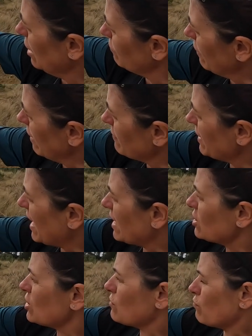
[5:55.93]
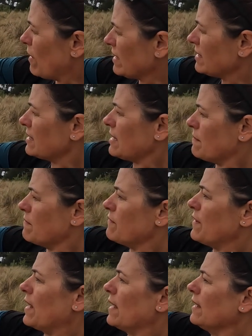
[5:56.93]
around the edges, red
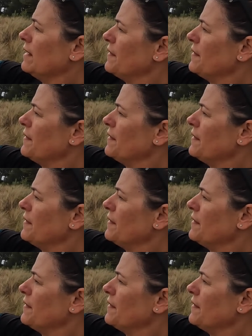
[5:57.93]
samphire,